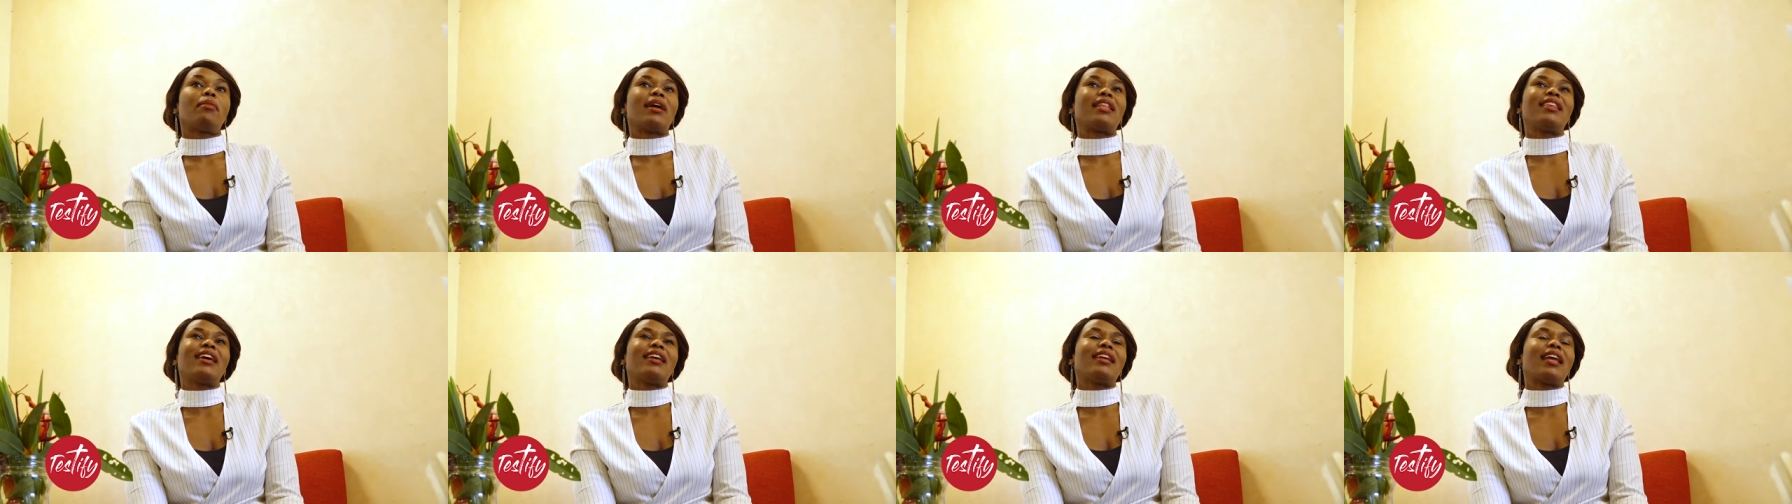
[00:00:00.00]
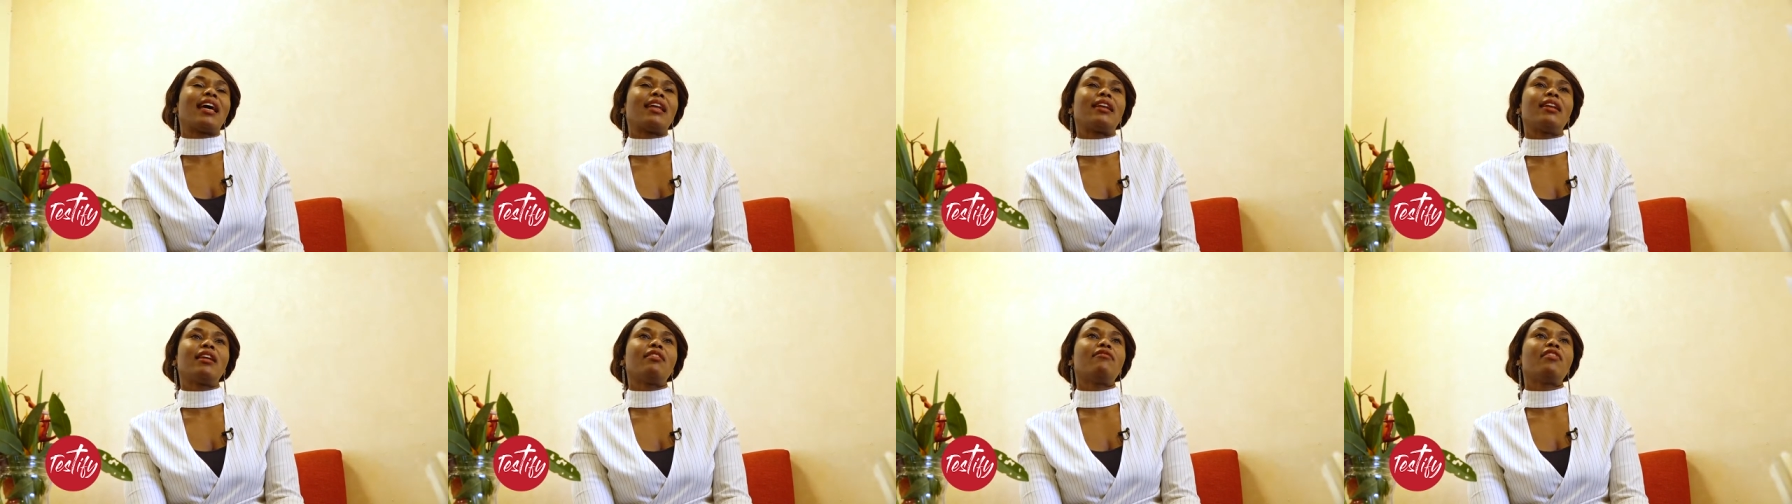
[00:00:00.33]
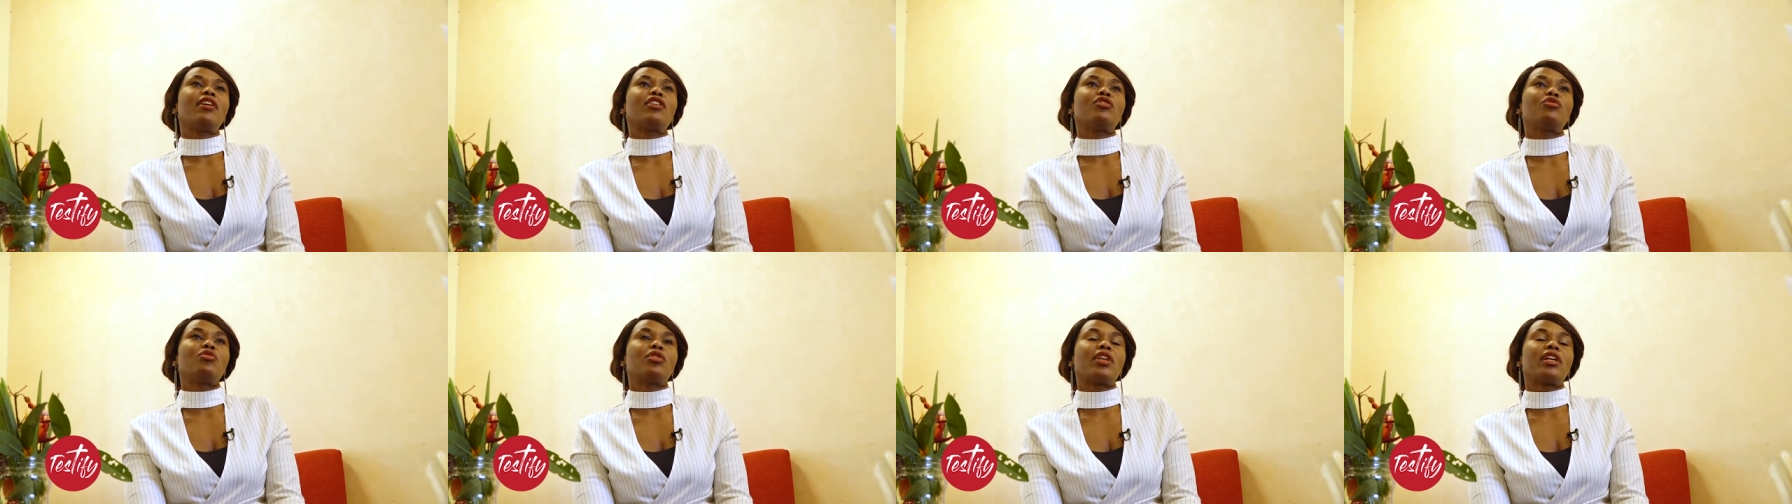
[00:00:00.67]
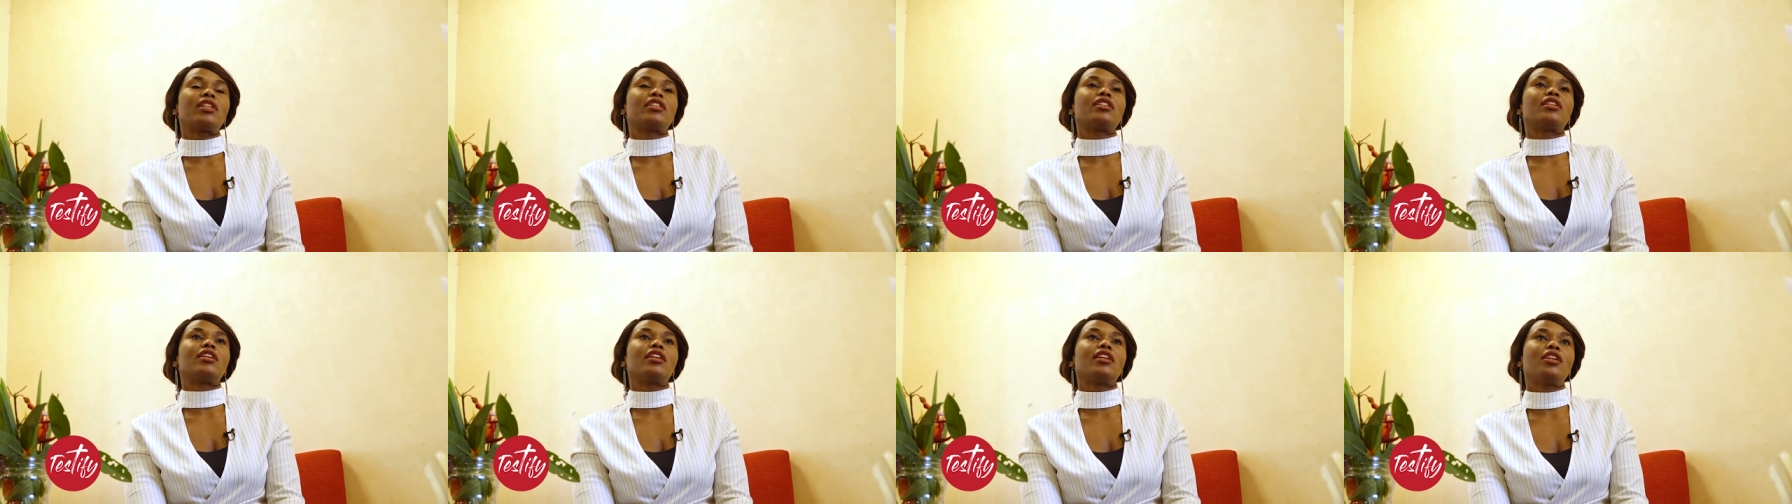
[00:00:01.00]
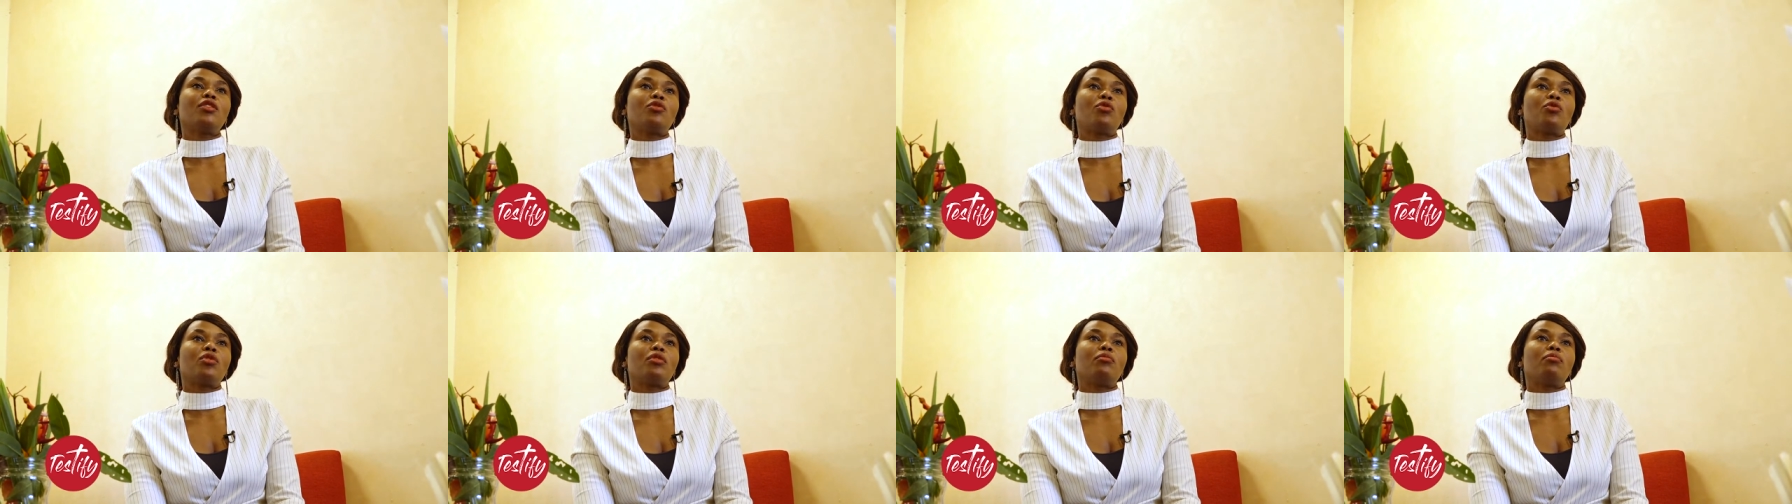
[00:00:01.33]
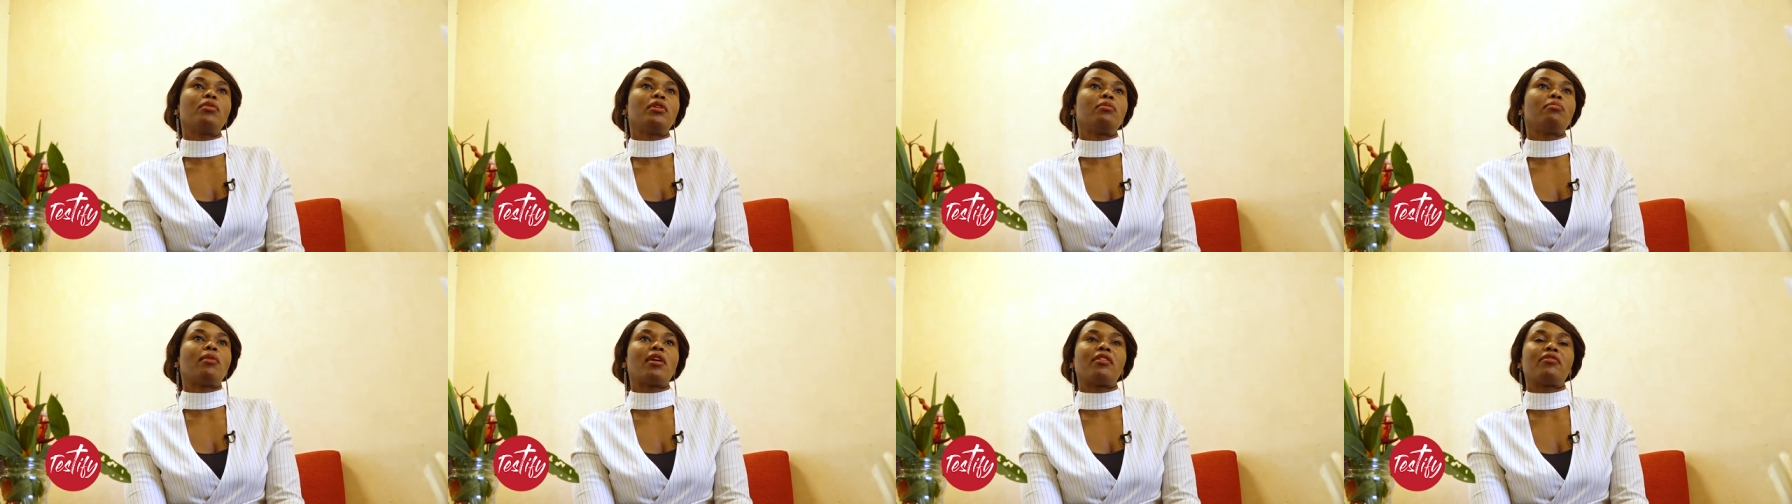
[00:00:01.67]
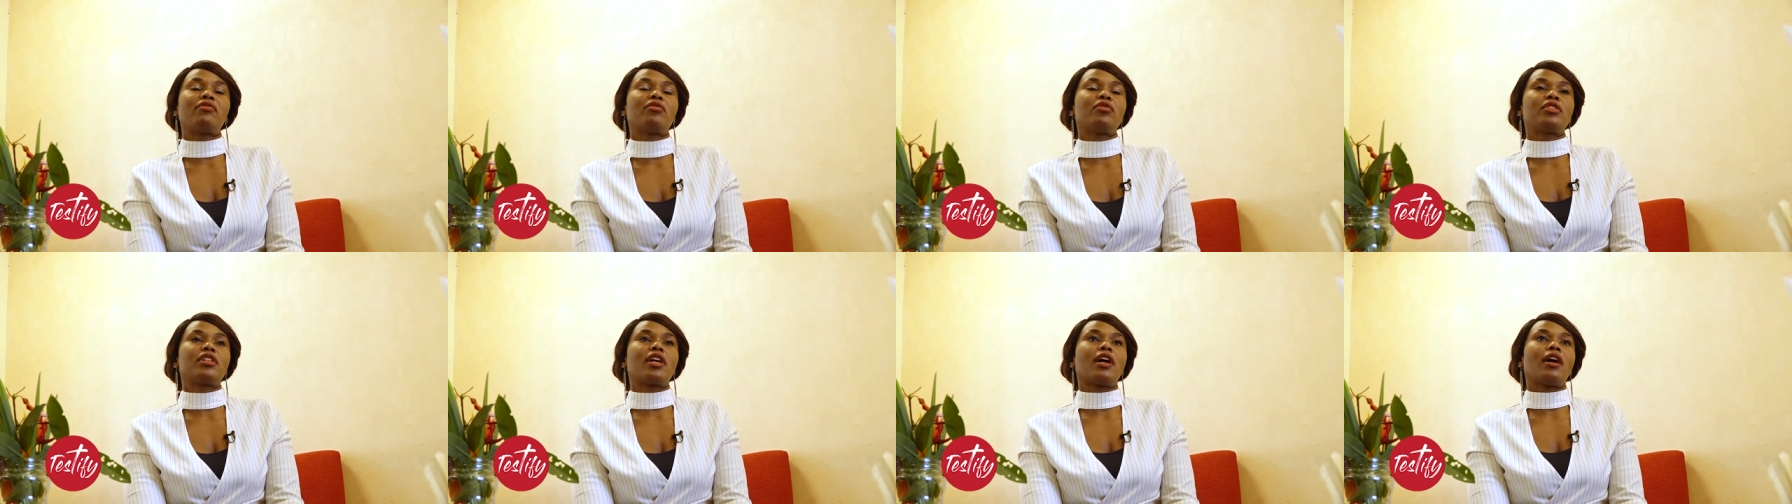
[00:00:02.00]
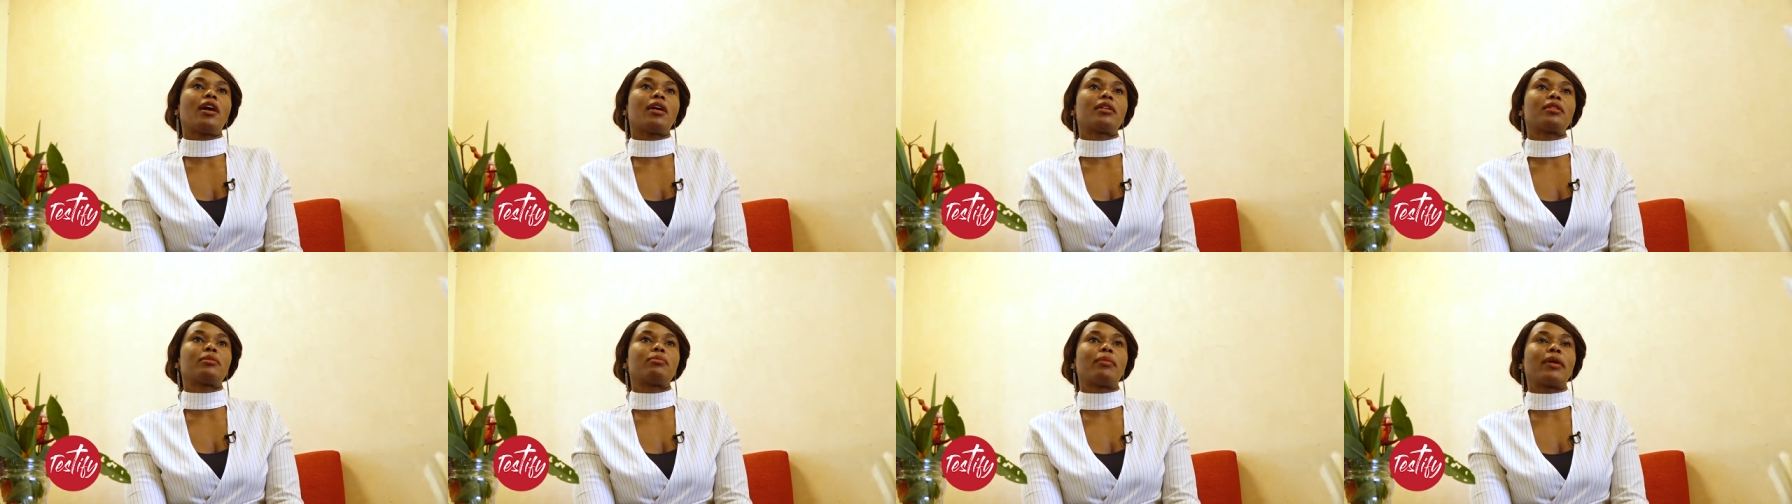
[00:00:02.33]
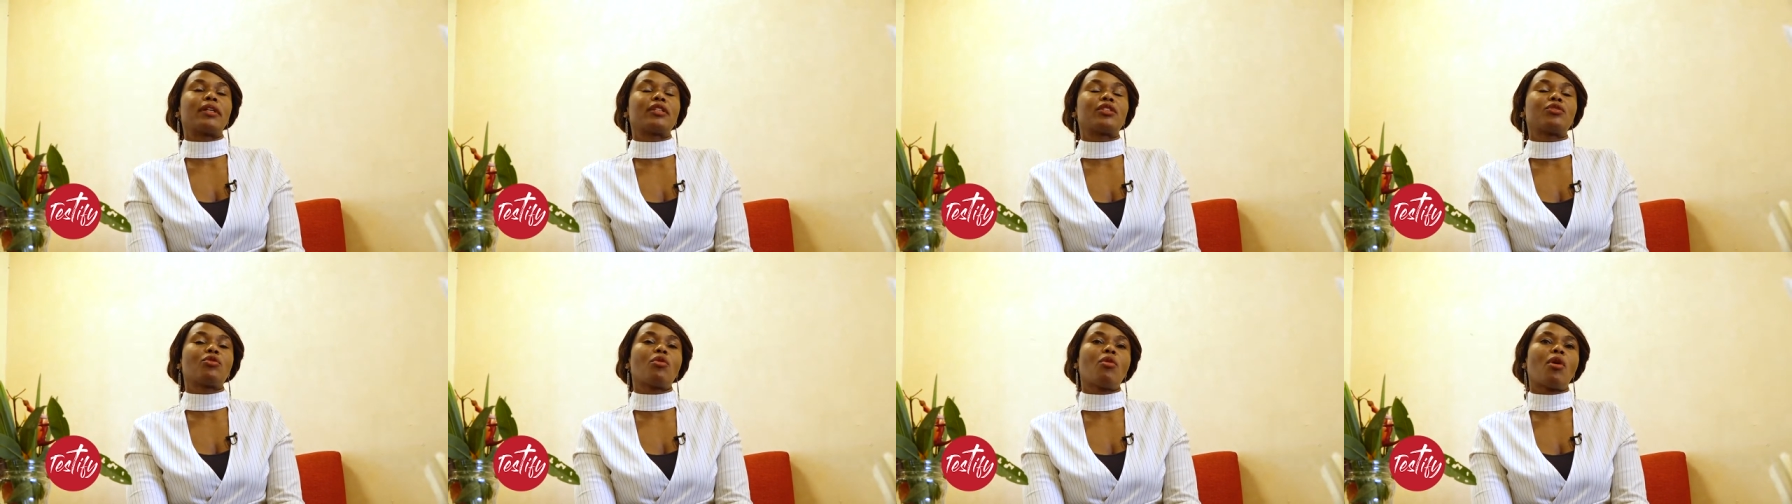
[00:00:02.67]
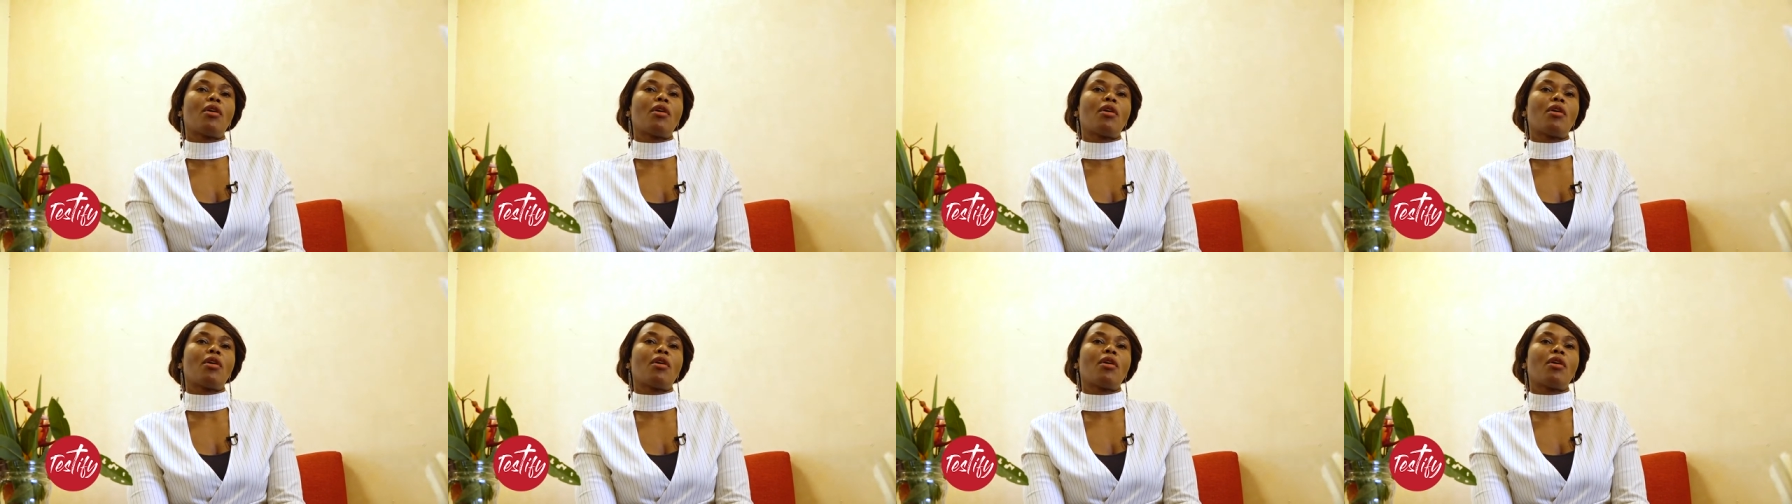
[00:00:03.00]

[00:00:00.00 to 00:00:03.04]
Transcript: But then I never knew that he could be my future husband.